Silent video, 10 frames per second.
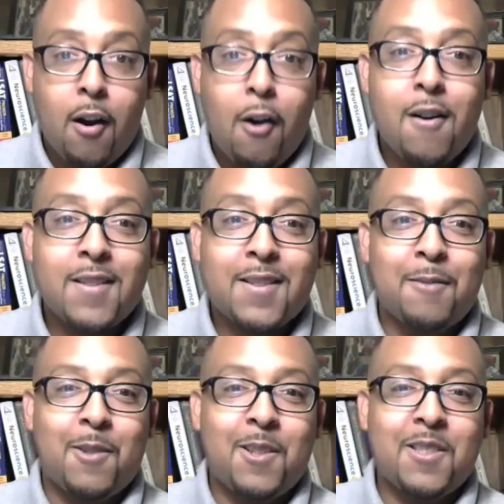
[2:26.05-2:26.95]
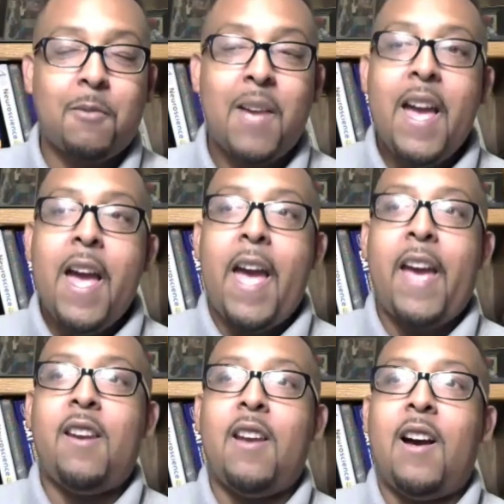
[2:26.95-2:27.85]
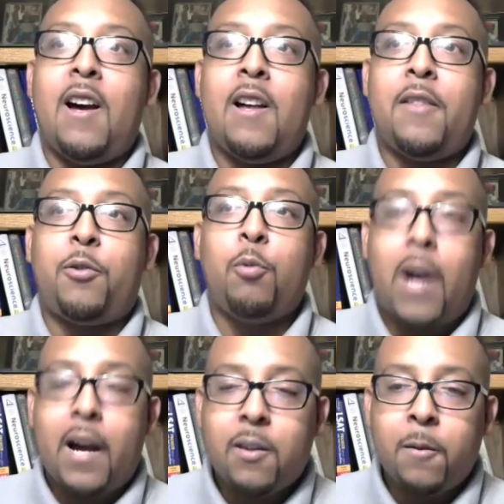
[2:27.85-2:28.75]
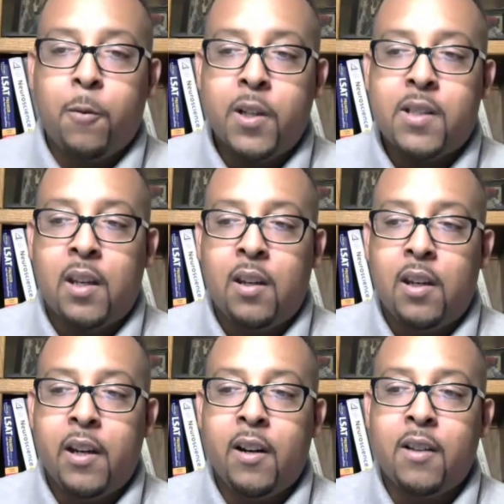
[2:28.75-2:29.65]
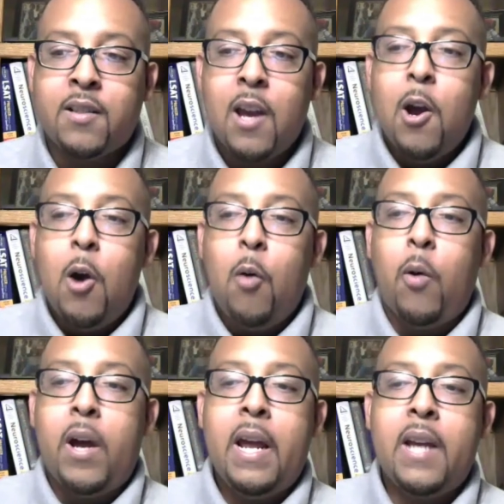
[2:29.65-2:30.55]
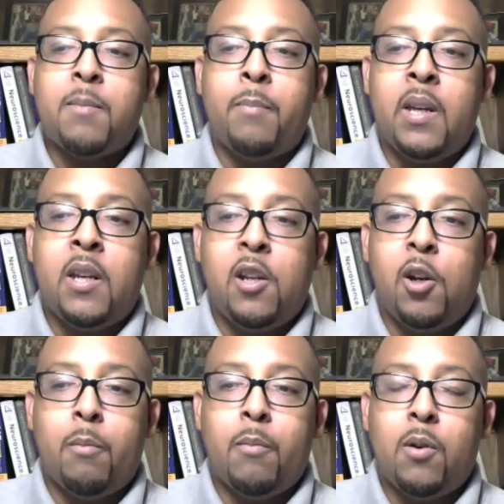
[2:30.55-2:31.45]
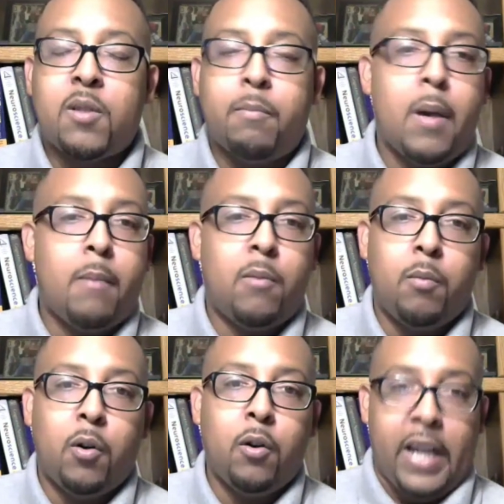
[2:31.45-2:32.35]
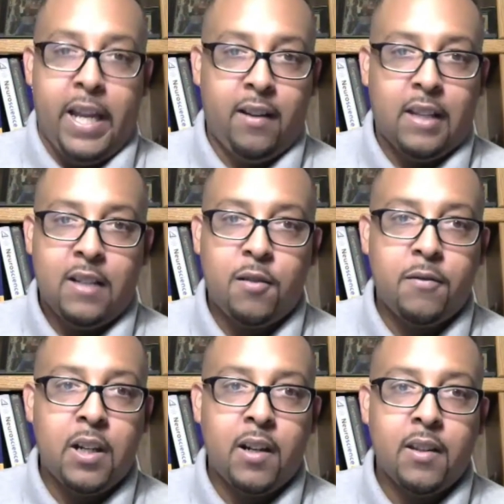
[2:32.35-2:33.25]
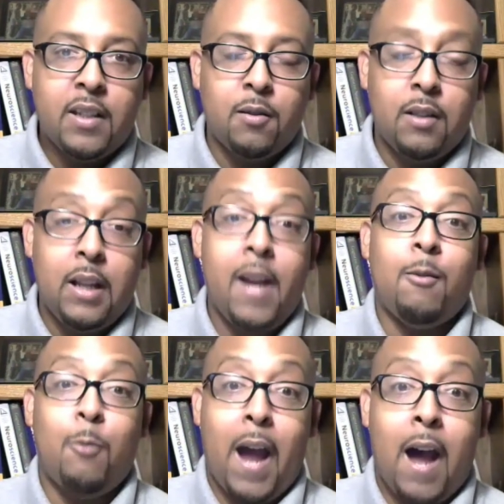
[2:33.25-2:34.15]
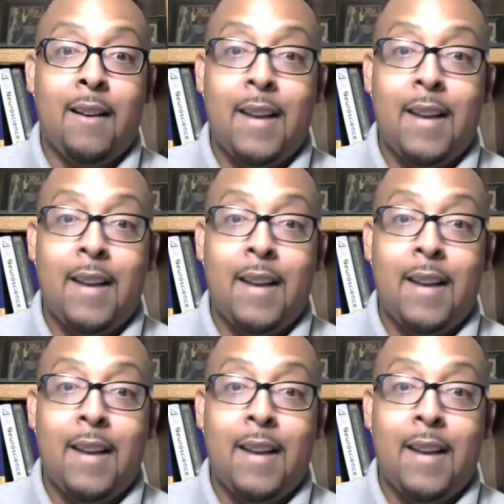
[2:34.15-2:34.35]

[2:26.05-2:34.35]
Awesome. And throughout the 14 years, what has been your most memorable ink that you've done that you're like, wow,